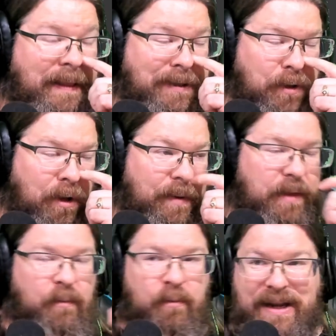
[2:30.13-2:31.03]
That's the only one
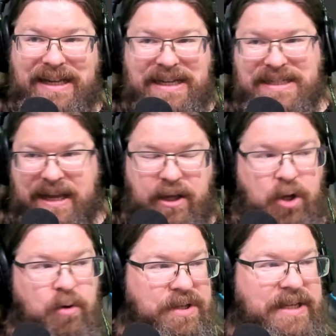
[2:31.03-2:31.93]
that really is like
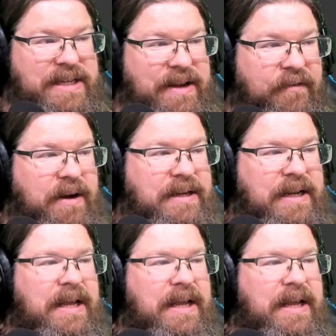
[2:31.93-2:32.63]
hugely different.